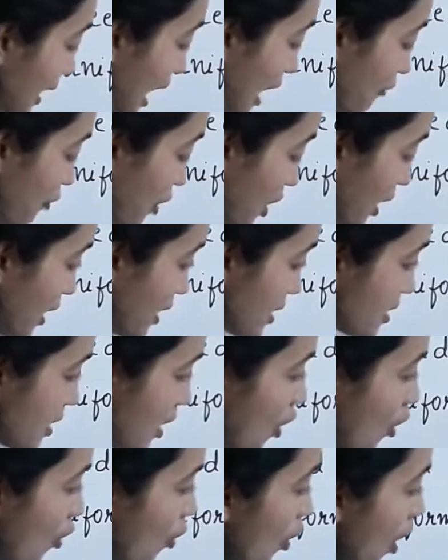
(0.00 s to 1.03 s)
covers
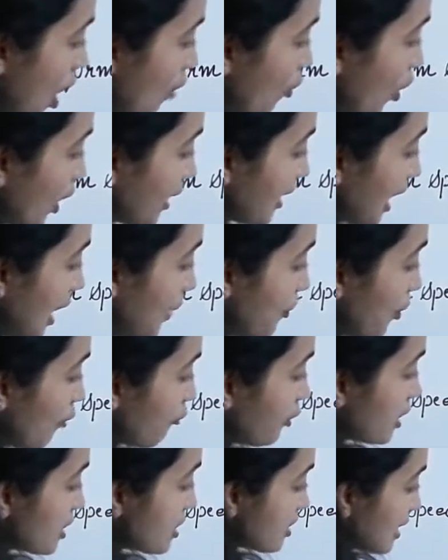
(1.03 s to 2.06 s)
what type
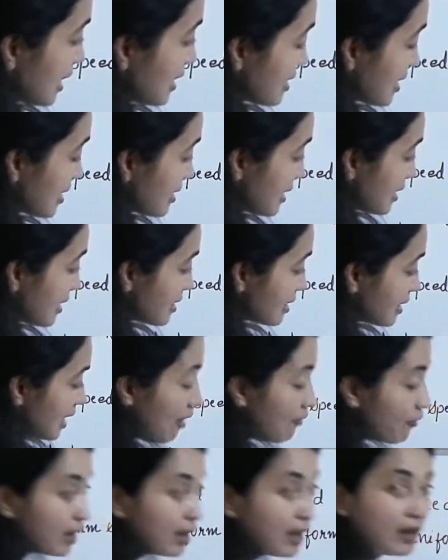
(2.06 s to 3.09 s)
of distances it is
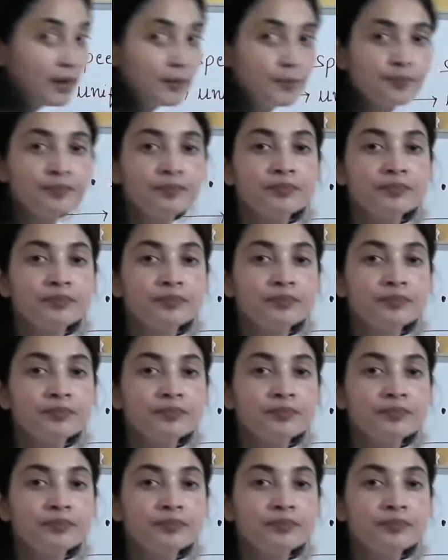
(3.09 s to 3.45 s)
covering?